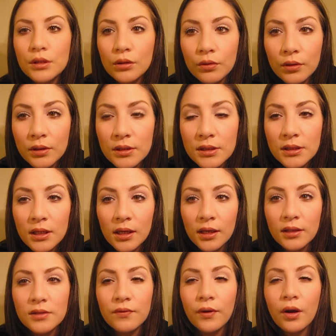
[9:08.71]
you can
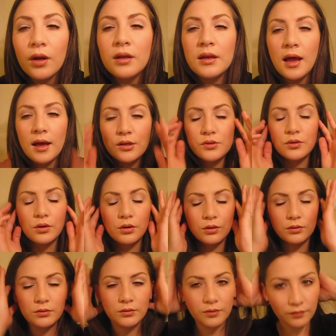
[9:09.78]
see it's very
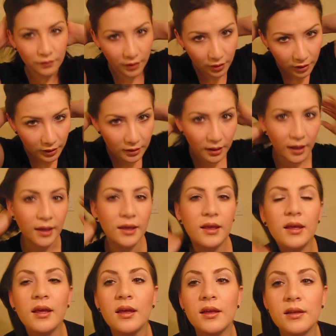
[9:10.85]
natural, very
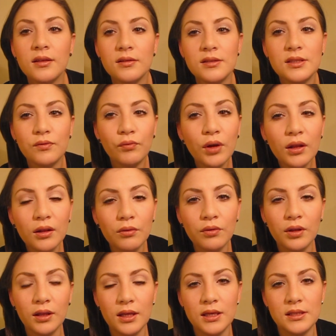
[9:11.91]
like, it's really,
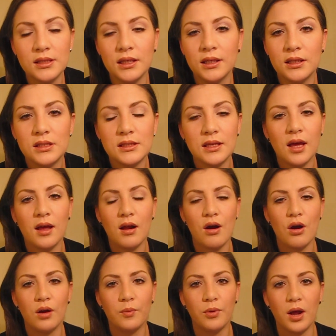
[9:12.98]
really easy. It's not a
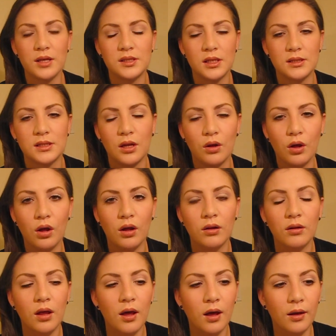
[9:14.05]
hard process at
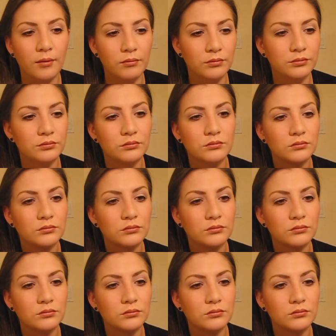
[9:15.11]
all. A